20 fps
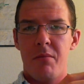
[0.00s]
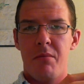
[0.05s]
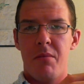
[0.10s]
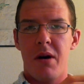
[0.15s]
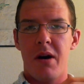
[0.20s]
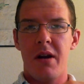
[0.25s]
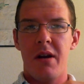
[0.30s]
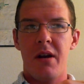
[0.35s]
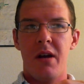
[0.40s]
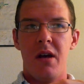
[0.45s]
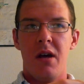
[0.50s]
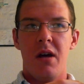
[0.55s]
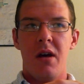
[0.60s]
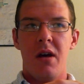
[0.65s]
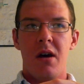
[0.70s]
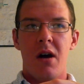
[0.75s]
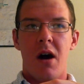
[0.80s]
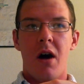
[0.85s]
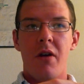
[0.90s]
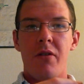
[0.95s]
but
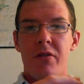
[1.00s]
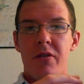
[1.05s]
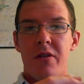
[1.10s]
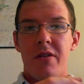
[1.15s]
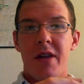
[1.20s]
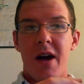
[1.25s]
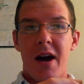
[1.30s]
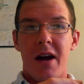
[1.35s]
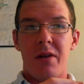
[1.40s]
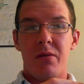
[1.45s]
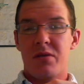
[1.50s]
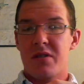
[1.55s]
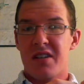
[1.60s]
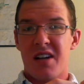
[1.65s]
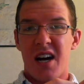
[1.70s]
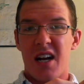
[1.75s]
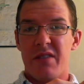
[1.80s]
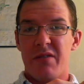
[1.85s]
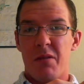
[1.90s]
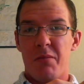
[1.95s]
other than that, it was
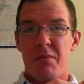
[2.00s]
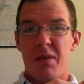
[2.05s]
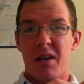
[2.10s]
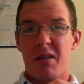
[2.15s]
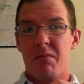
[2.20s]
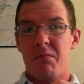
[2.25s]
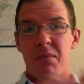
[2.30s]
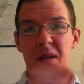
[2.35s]
kind of a big